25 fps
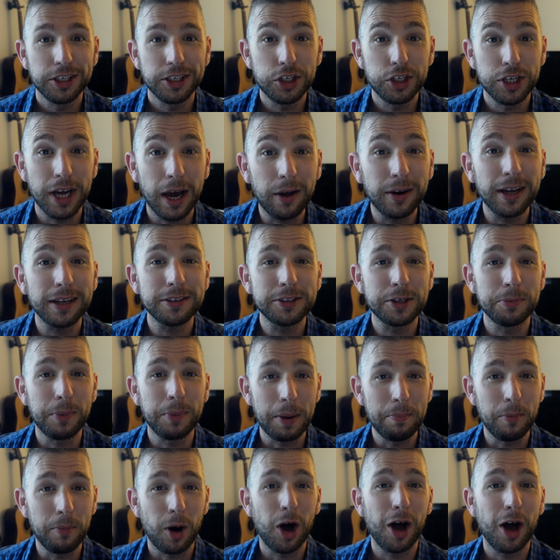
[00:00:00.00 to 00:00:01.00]
Shout out to
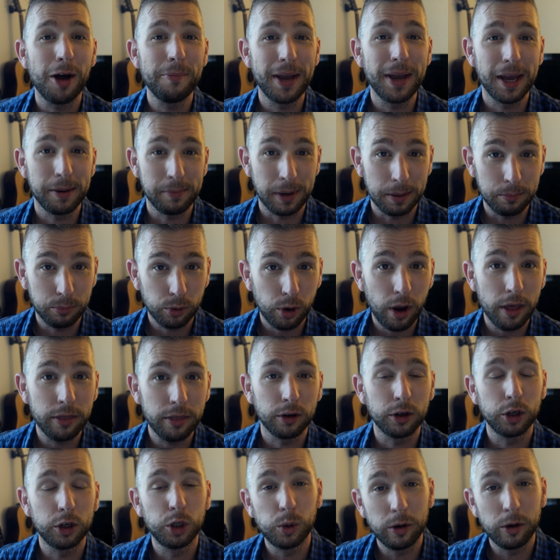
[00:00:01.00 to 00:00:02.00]
my mom and my
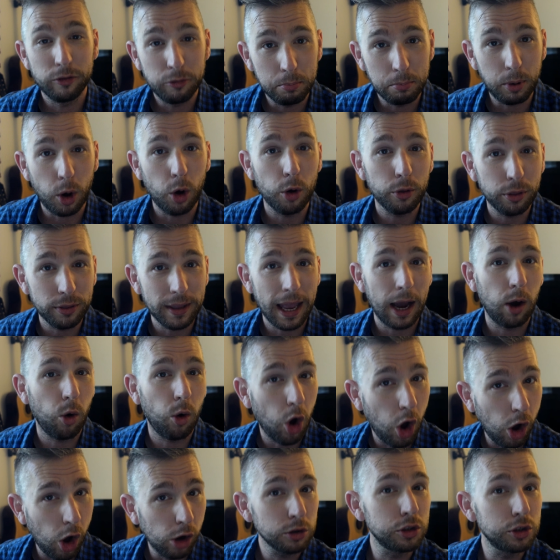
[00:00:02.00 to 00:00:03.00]
brother who have both now
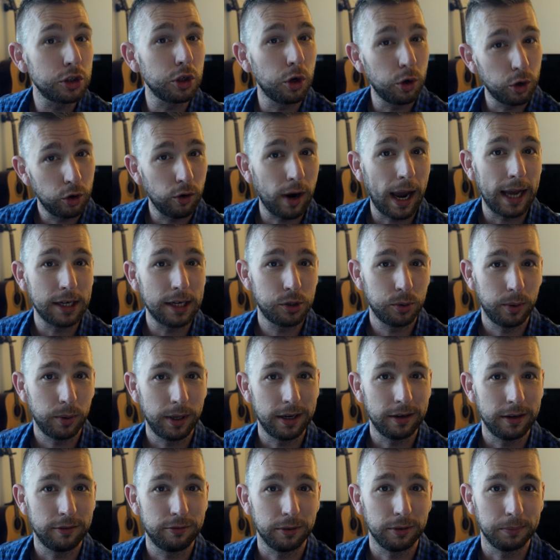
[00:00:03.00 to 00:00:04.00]
also
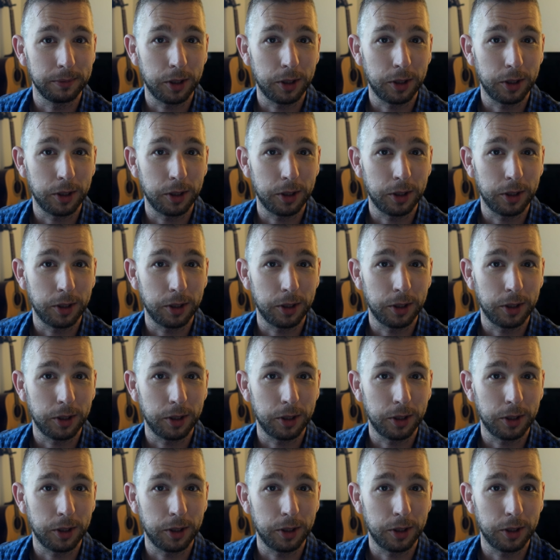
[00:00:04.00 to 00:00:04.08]
graduated from